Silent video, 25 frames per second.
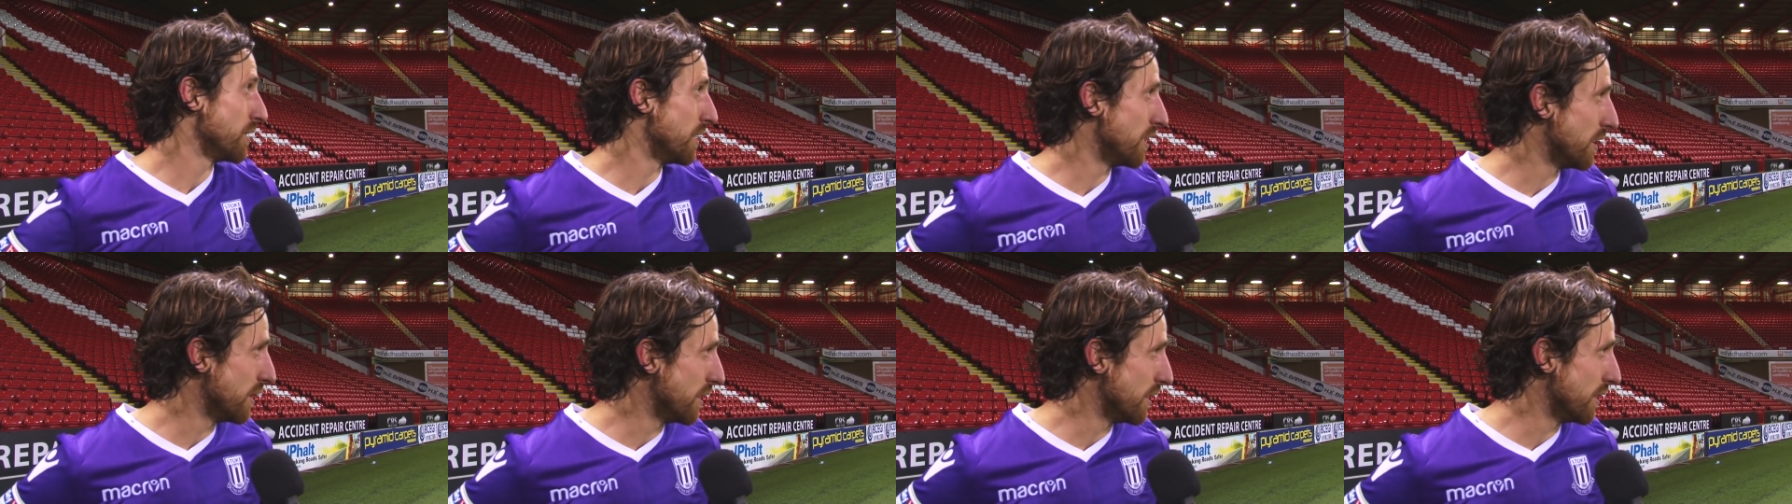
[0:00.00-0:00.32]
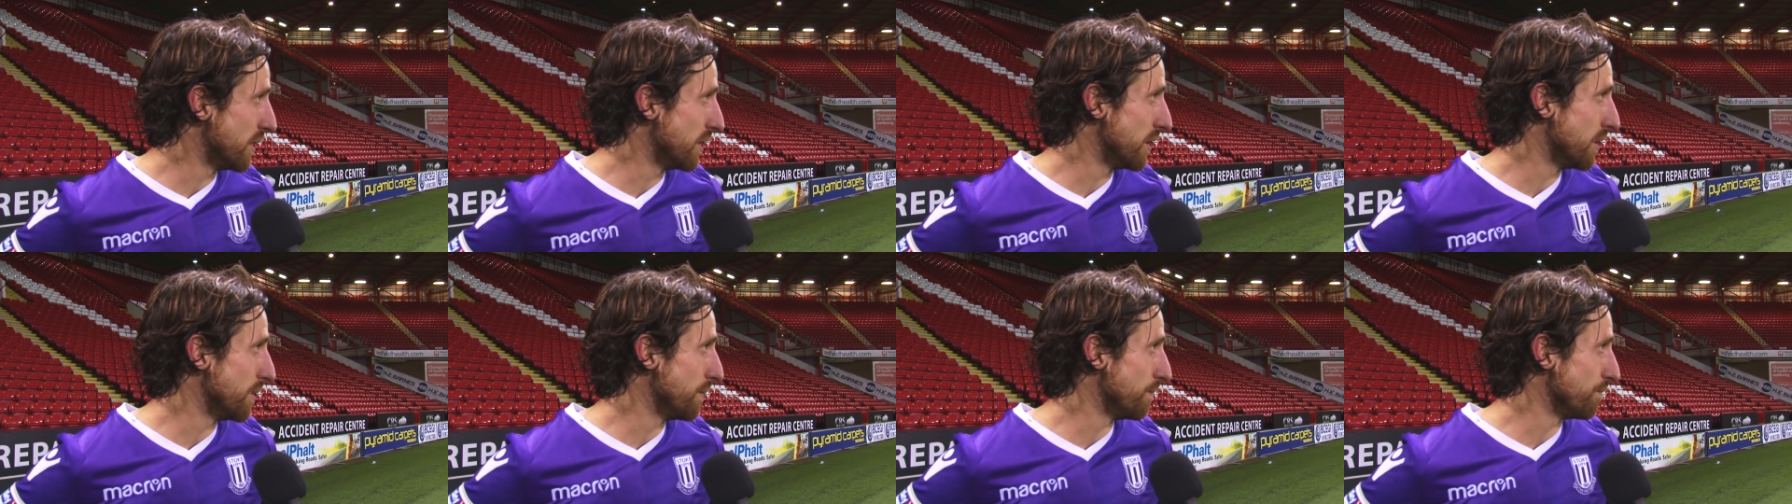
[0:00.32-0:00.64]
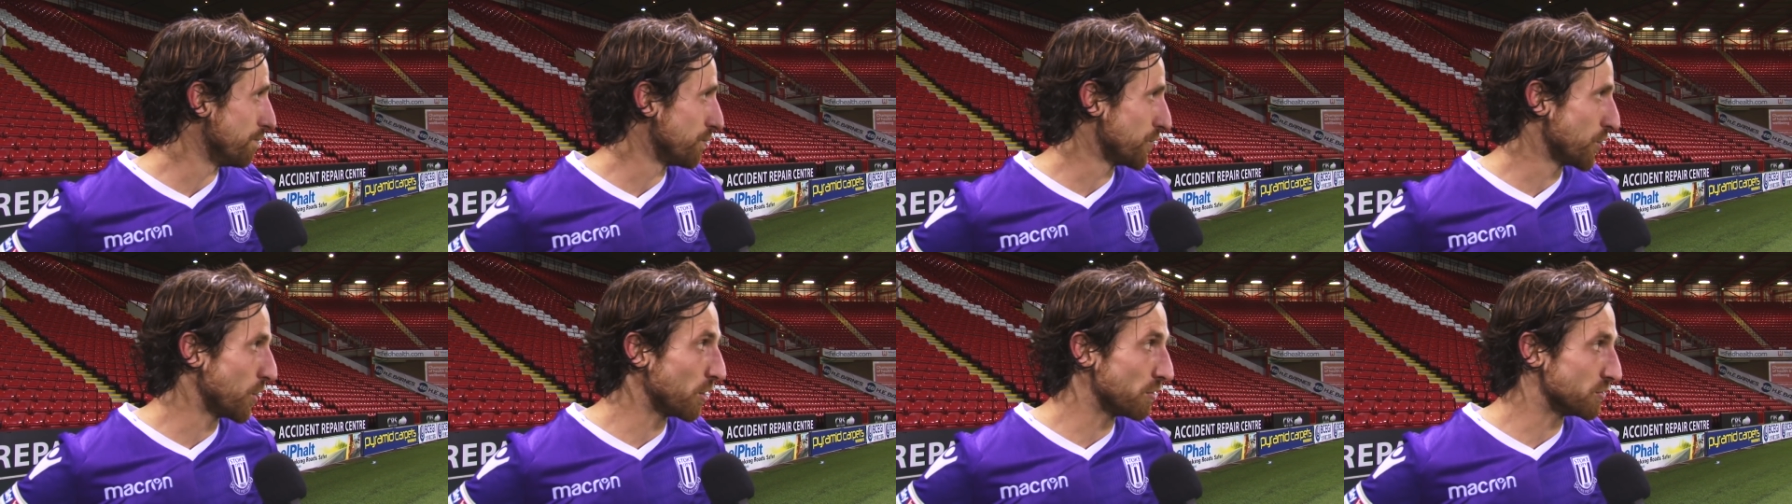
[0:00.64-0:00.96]

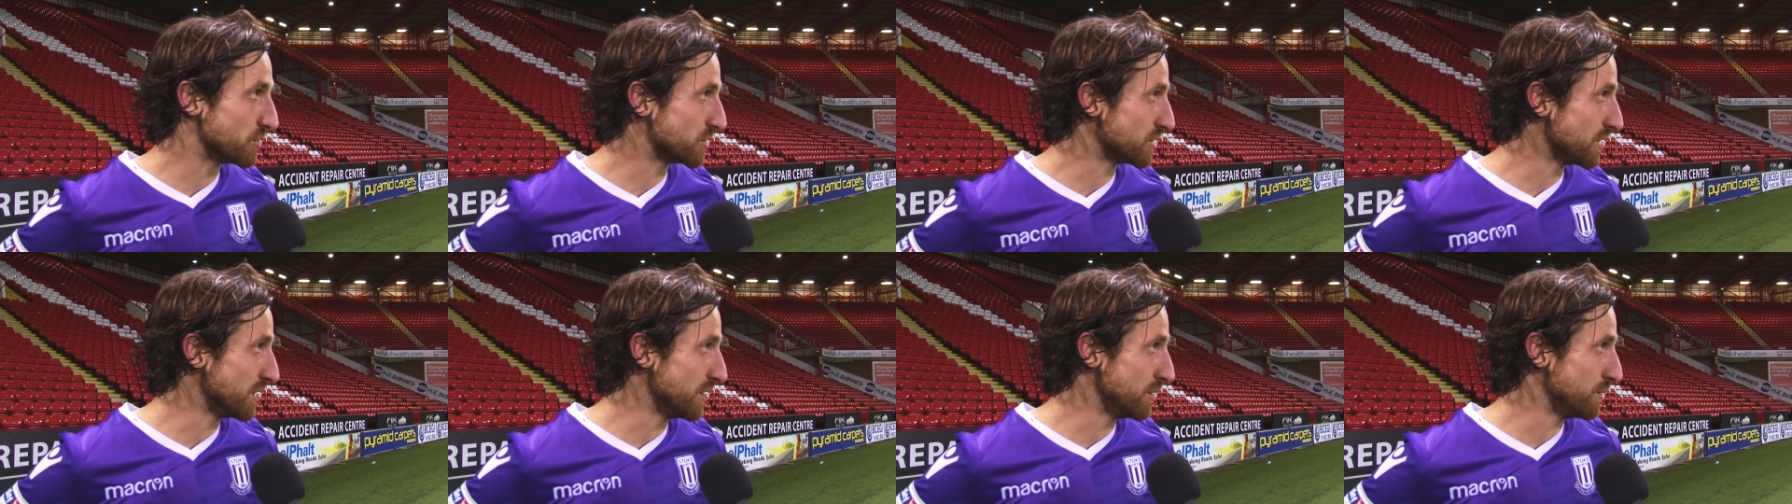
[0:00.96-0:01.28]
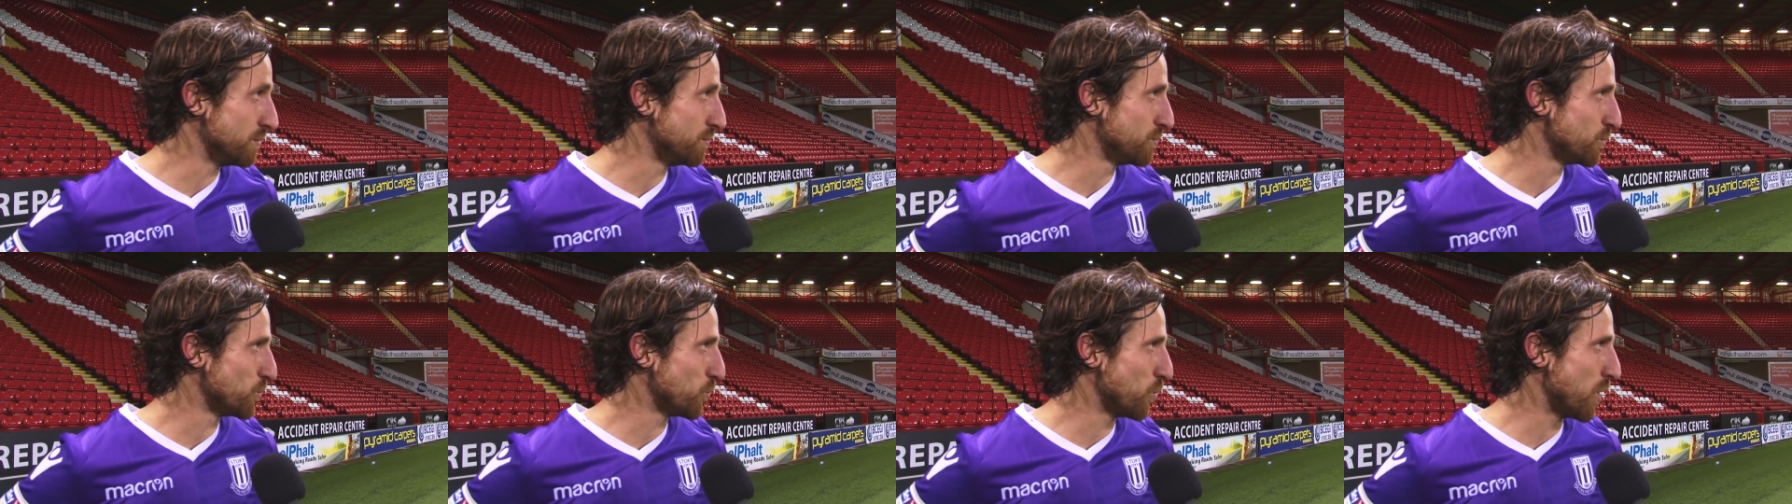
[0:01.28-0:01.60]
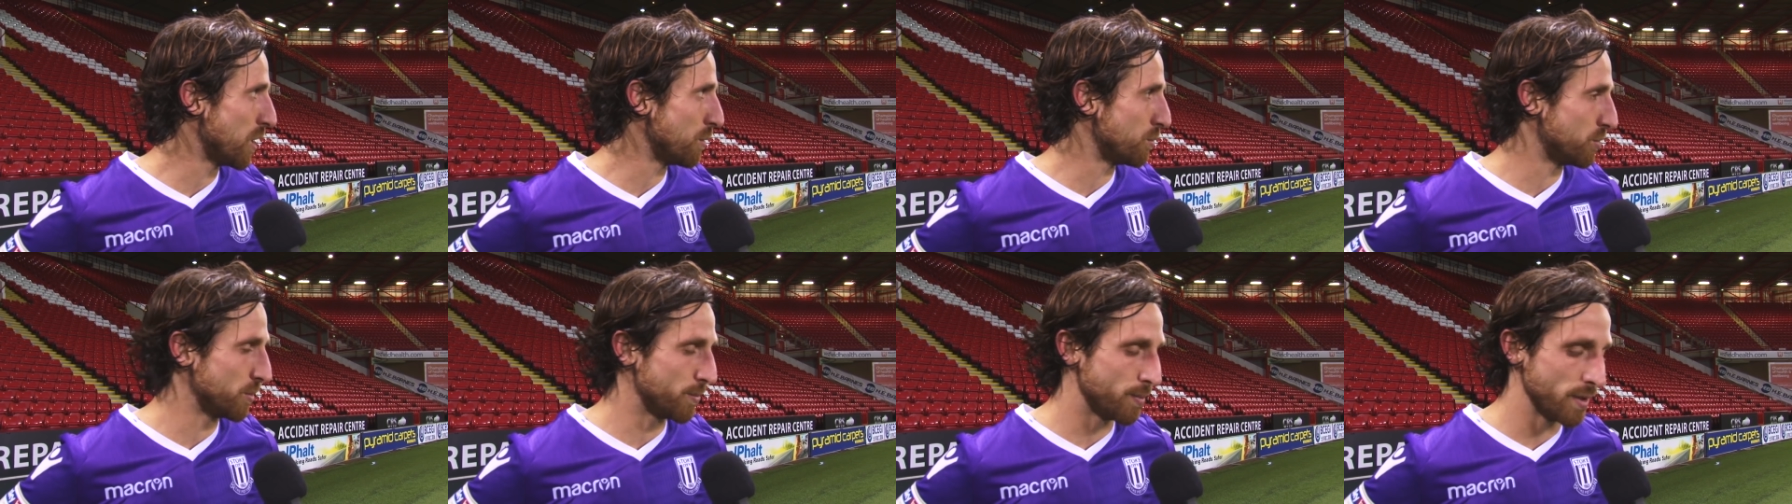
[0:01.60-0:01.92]
um, obviously
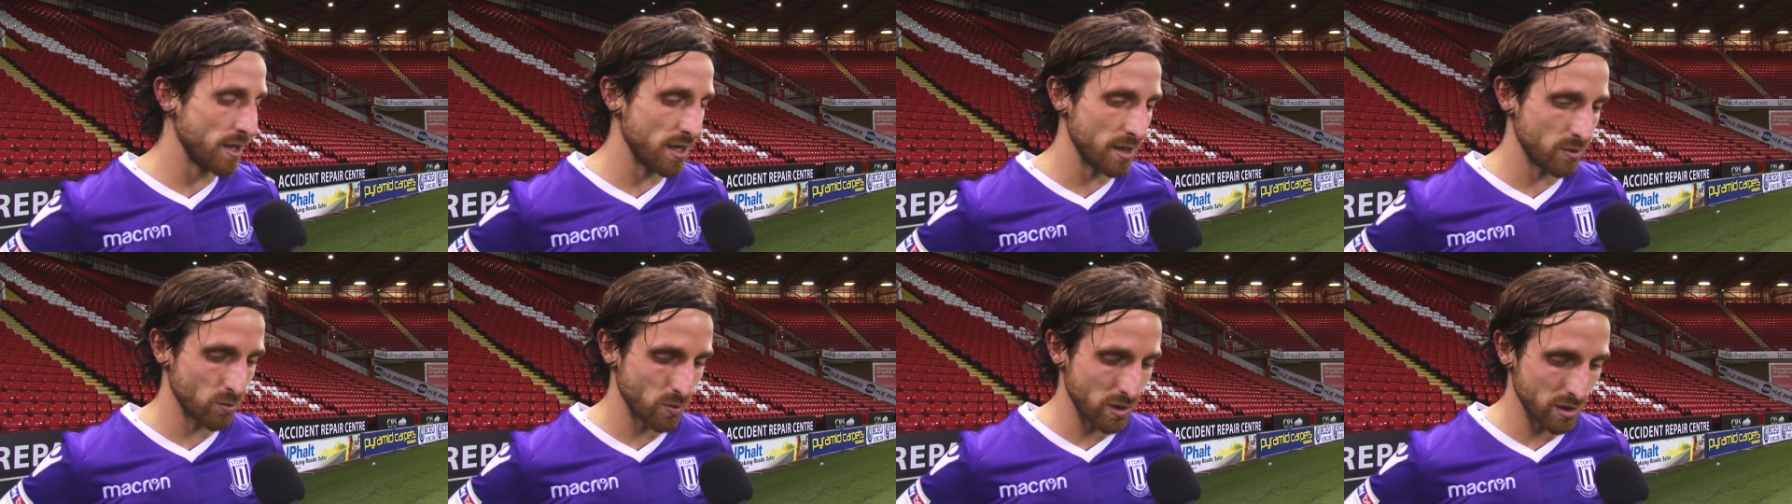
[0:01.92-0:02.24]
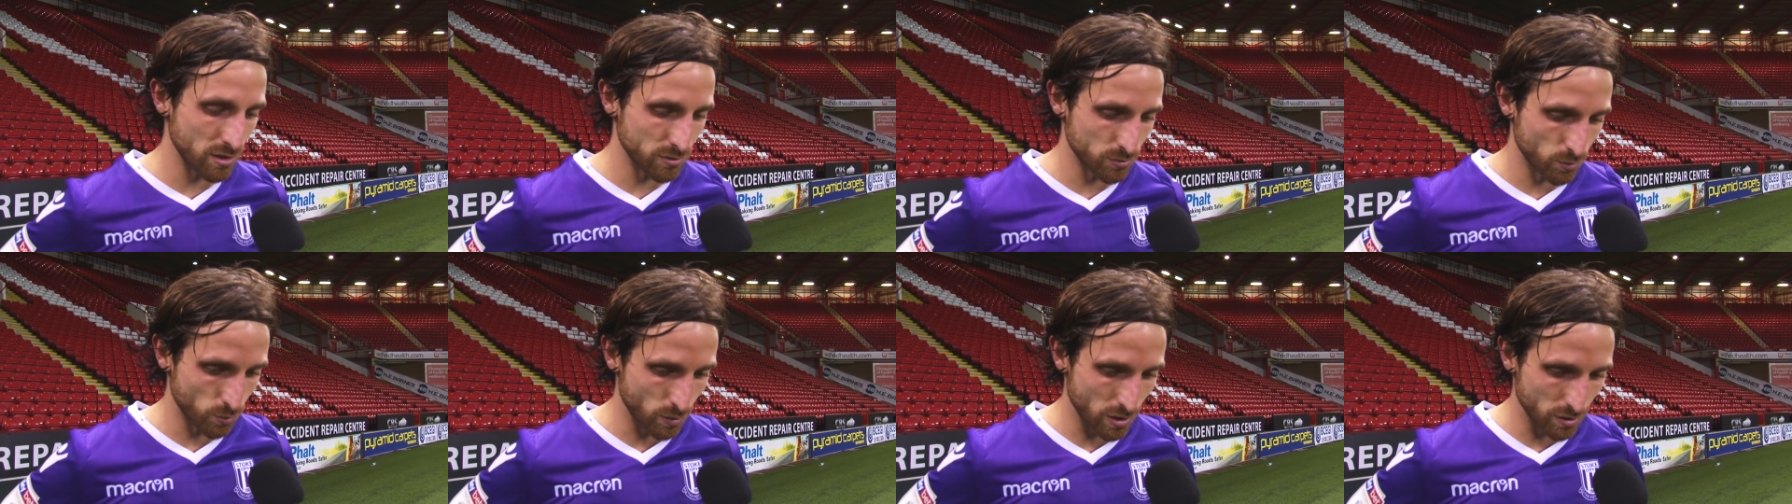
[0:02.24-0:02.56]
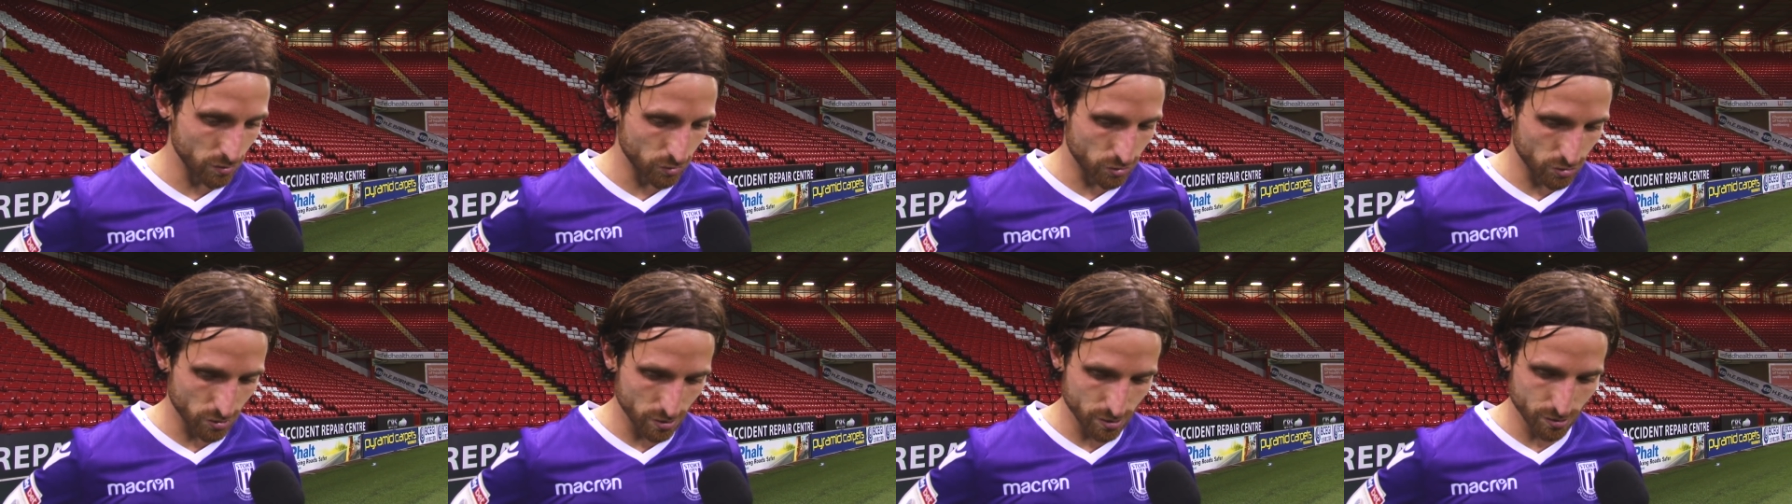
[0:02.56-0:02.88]
well prepared, well
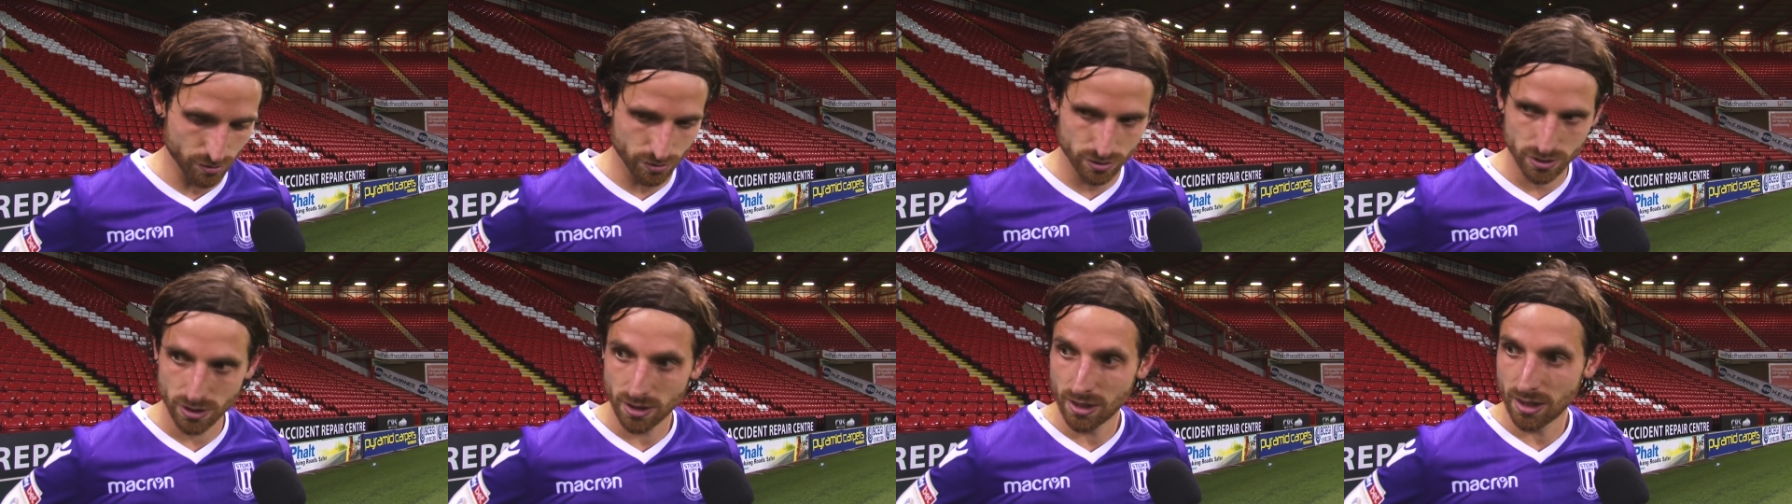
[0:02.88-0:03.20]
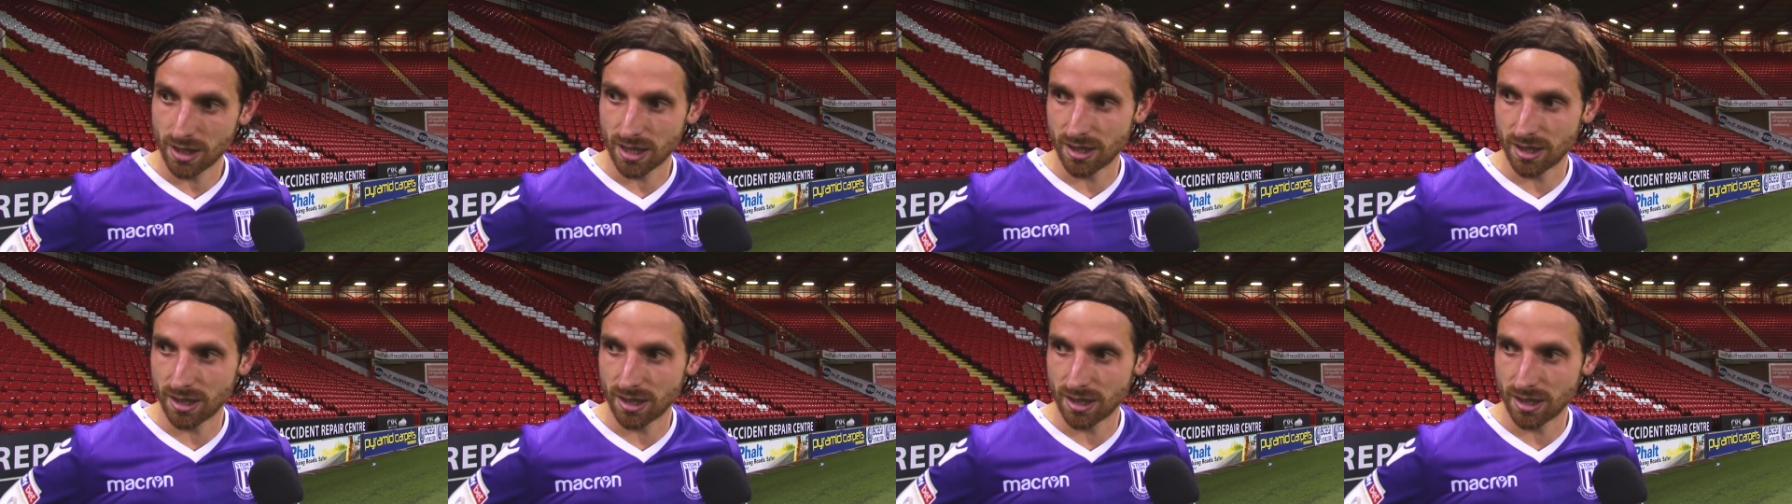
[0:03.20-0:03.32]
well drilled.